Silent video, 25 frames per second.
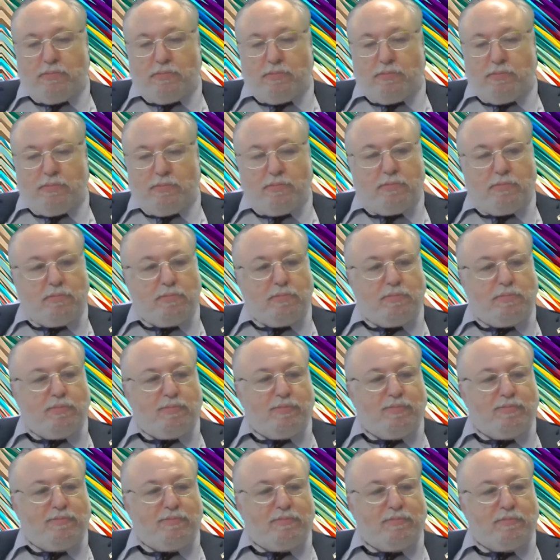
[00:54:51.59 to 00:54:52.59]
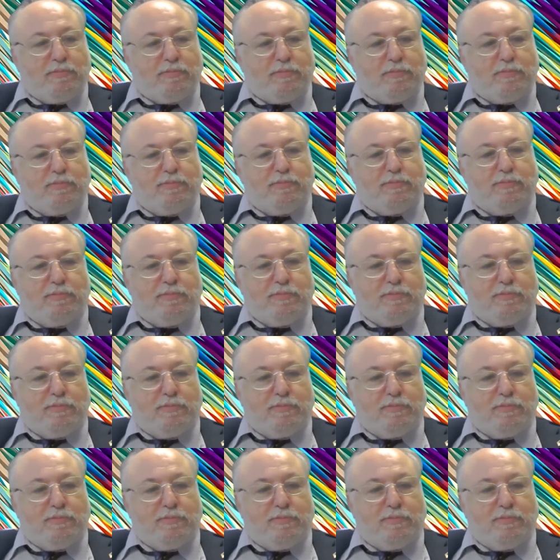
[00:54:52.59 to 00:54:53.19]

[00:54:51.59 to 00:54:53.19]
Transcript: I think I